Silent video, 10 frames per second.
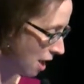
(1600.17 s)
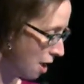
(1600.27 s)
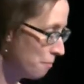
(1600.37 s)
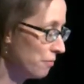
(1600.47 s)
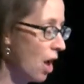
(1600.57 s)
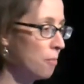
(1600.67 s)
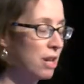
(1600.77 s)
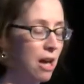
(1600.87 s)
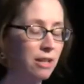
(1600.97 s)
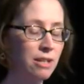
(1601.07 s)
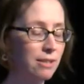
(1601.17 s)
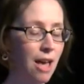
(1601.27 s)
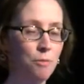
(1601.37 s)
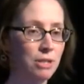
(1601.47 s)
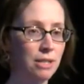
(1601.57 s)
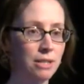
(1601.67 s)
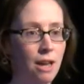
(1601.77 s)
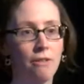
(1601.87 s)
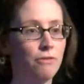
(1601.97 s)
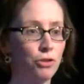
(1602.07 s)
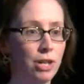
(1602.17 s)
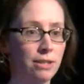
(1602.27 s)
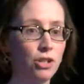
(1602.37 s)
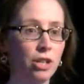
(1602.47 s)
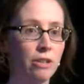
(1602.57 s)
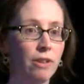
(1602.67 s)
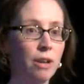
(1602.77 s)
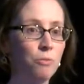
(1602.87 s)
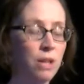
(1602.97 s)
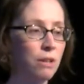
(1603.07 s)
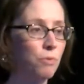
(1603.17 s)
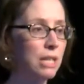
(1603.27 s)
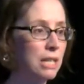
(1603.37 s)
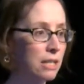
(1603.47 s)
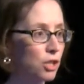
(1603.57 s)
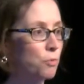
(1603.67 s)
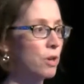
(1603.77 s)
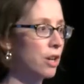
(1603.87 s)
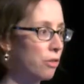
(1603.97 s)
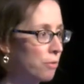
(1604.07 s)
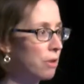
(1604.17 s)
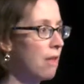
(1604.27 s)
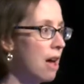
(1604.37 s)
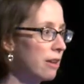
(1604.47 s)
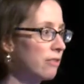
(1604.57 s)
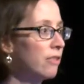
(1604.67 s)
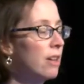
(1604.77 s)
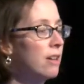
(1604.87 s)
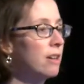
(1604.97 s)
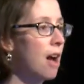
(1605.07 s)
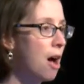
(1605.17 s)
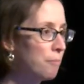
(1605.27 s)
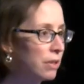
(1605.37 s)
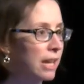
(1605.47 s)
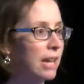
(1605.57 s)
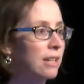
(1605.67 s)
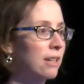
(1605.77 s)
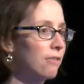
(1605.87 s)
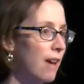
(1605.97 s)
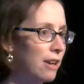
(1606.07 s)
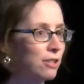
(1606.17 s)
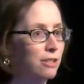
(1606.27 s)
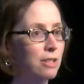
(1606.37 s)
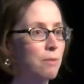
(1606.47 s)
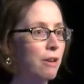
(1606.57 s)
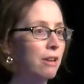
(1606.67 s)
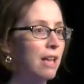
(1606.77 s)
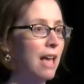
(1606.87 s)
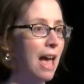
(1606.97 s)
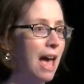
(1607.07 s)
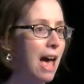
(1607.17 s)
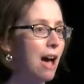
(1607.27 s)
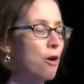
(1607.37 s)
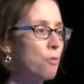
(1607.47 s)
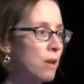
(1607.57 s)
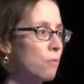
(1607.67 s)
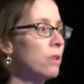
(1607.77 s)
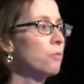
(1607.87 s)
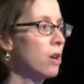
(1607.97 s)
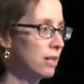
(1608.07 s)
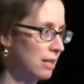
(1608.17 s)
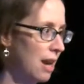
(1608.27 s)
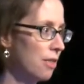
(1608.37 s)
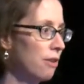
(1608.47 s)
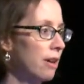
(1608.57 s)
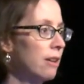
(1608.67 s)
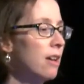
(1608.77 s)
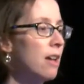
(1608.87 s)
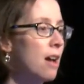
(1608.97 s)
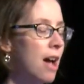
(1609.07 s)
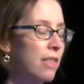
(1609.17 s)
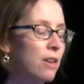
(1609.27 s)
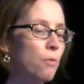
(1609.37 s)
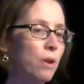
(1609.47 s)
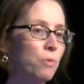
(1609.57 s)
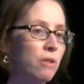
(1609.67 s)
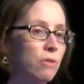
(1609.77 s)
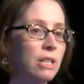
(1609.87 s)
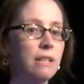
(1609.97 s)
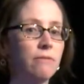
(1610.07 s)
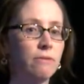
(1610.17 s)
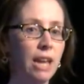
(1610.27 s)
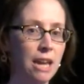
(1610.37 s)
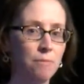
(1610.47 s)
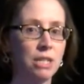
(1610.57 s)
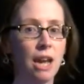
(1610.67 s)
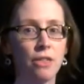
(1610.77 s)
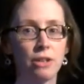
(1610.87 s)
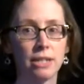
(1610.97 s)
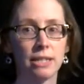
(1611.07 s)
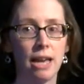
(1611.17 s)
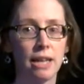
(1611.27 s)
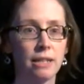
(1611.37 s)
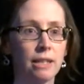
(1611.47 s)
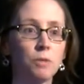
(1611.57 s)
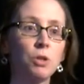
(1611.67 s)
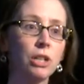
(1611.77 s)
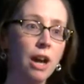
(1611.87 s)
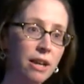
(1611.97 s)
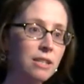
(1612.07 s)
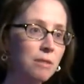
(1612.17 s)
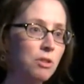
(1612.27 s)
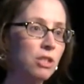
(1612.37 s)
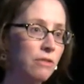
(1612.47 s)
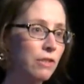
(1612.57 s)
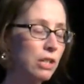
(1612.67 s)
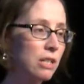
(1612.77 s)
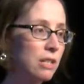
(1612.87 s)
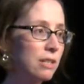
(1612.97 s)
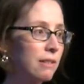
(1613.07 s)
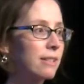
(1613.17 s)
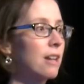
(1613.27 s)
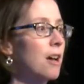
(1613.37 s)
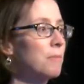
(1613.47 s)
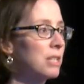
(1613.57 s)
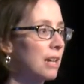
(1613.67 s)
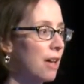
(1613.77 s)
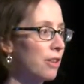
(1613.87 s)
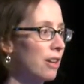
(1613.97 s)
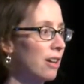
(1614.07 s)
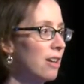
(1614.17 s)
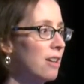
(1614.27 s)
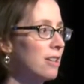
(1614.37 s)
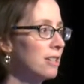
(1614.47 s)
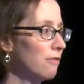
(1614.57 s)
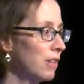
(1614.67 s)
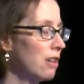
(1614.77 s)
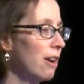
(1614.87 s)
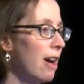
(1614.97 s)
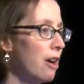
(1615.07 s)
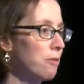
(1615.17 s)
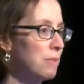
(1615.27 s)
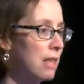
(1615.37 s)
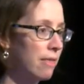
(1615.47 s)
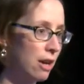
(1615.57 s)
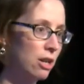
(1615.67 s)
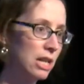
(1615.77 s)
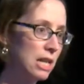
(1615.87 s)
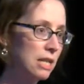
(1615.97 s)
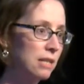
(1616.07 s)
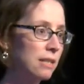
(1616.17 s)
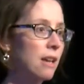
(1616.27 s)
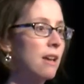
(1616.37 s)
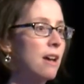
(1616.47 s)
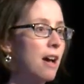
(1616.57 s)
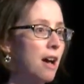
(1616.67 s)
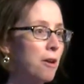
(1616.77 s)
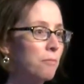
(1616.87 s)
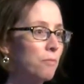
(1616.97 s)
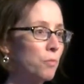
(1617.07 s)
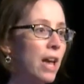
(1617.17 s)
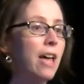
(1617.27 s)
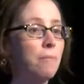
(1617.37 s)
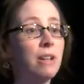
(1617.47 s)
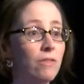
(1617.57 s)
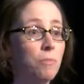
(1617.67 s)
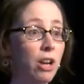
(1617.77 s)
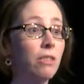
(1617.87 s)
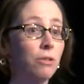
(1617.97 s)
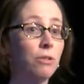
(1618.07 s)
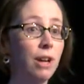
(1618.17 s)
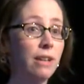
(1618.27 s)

Um, I'll be honest, that was a tough transition, right? We, we needed to work through a lot of complicating factors about how we would work together. And I think when we really came together and decided, let's put customers first, let's come together to figure out how to meet their needs, um, we had a bit of a breakthrough.